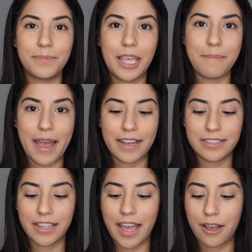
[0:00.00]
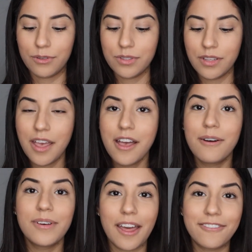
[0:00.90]
came back to the house
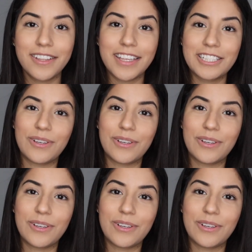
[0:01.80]
with everything.